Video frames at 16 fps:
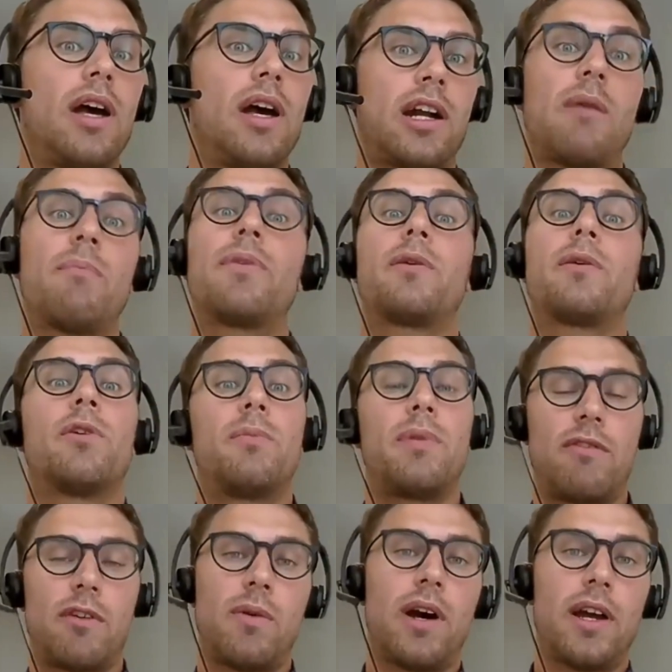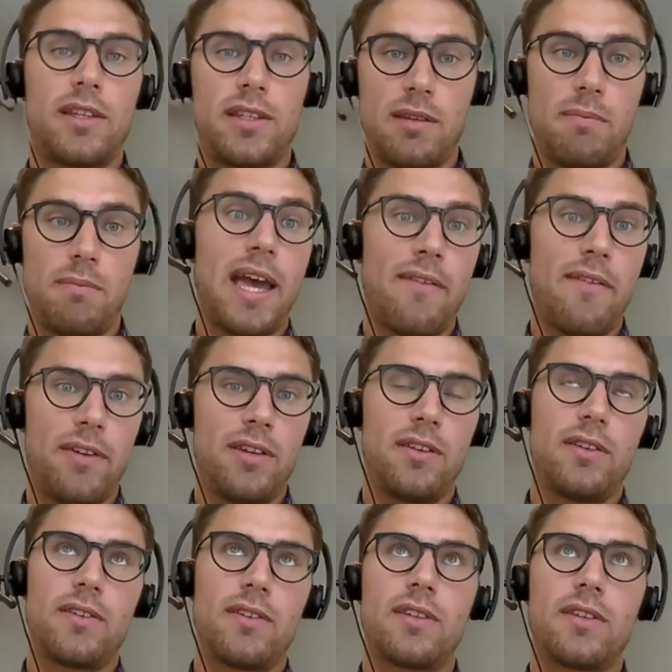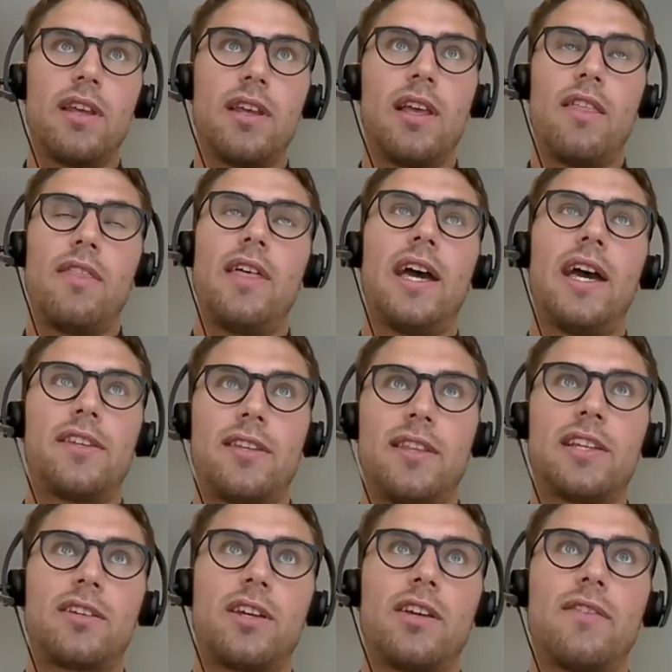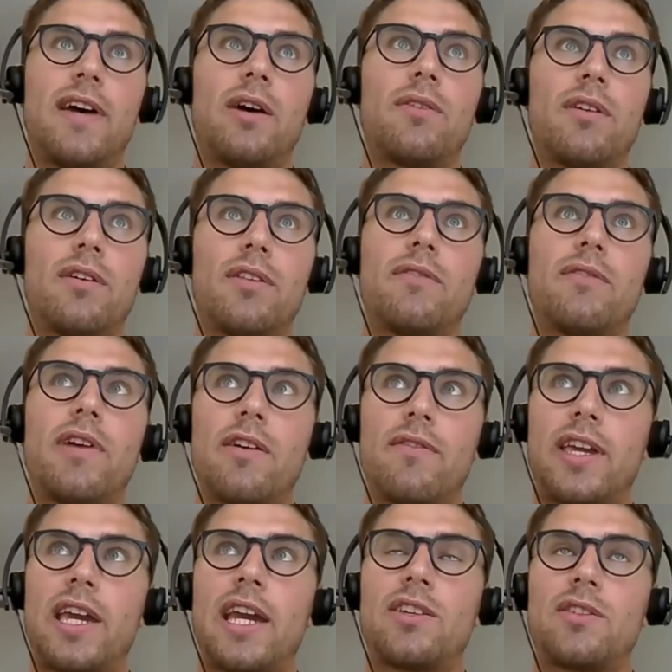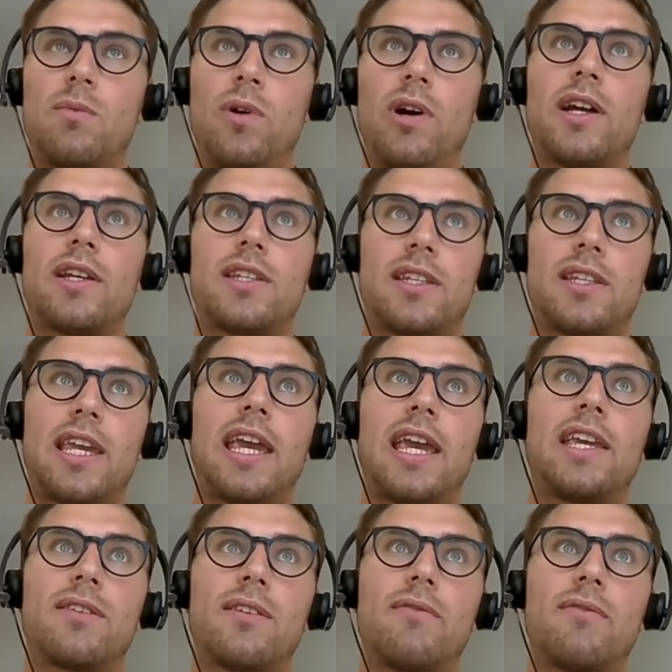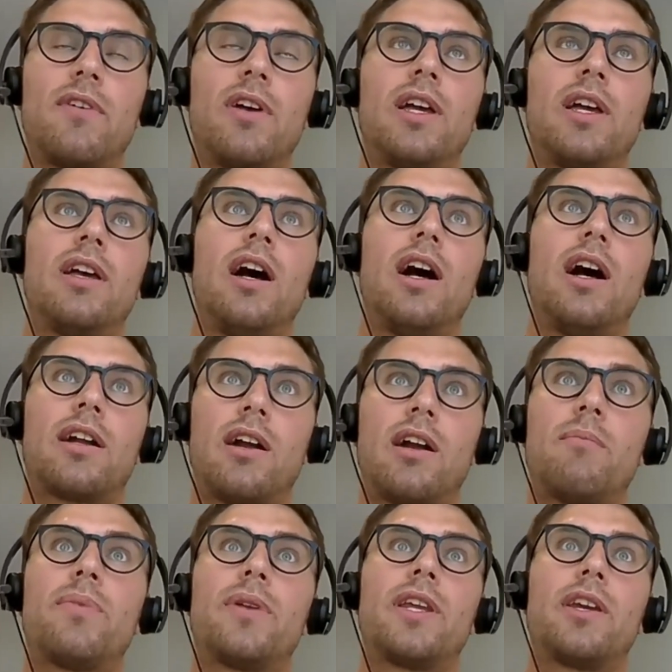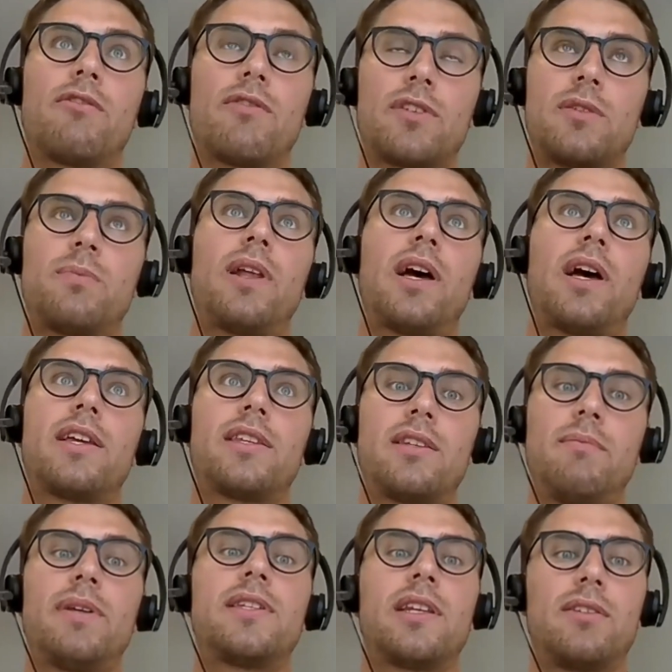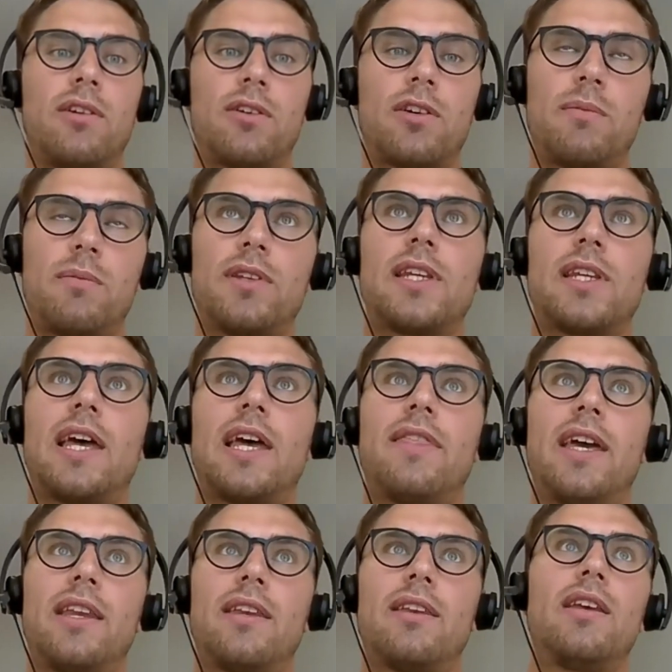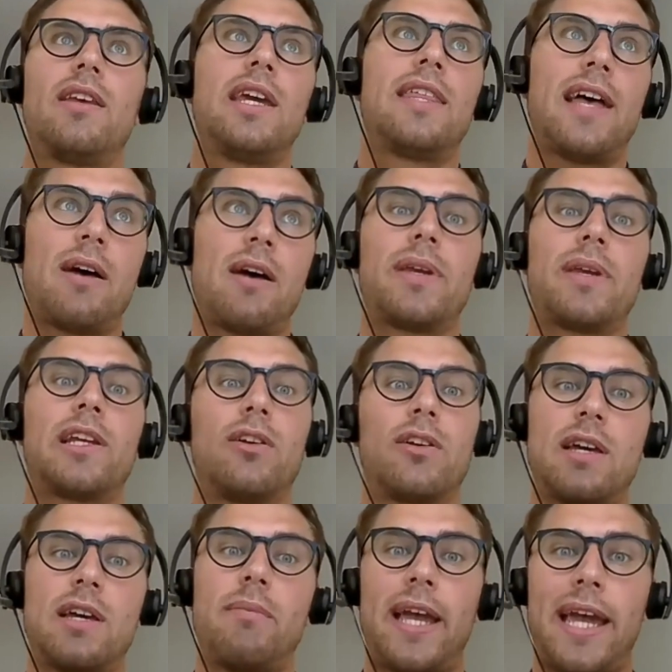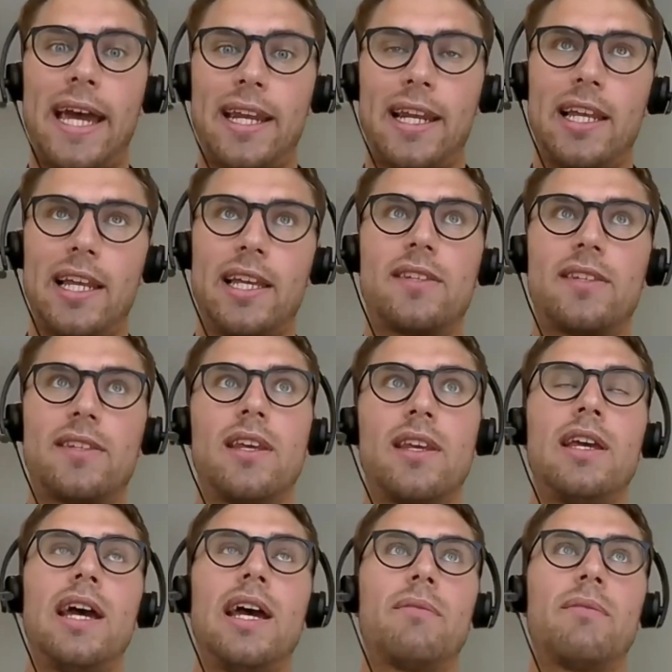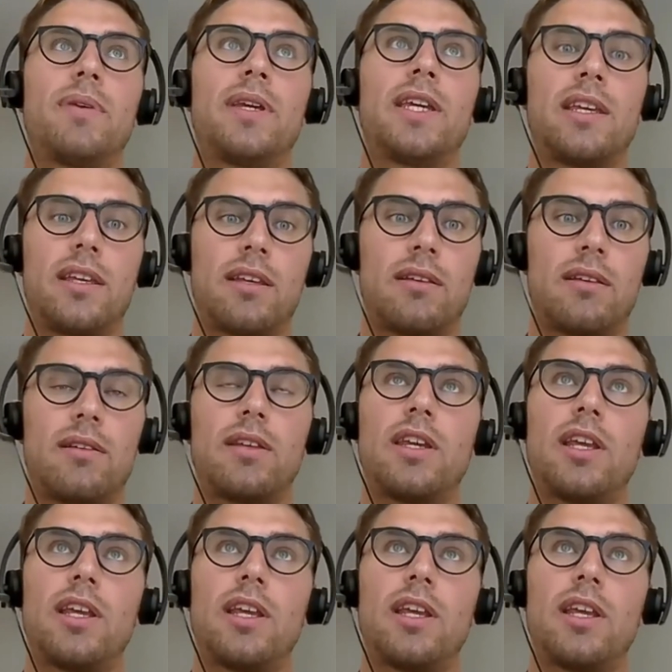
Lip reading: a company would be required to submit evidence there. So that's kind of how the verification works. It's a case of a company or a supplier submitting documents and then that being looked at by analysts and being